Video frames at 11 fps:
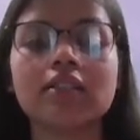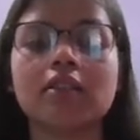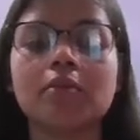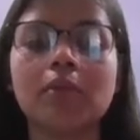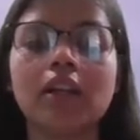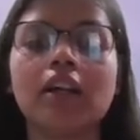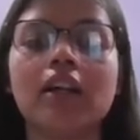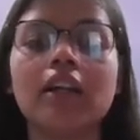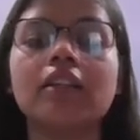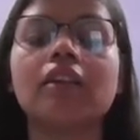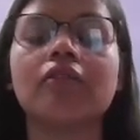
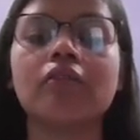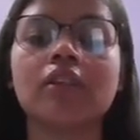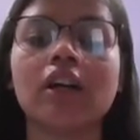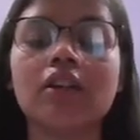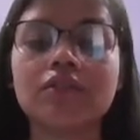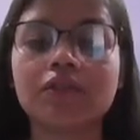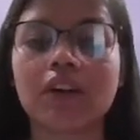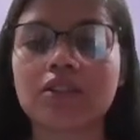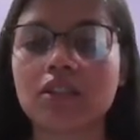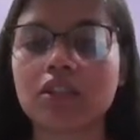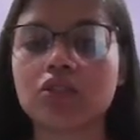Similarly, the nerve's
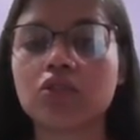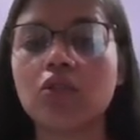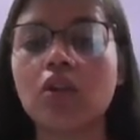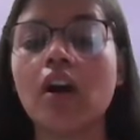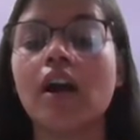function is to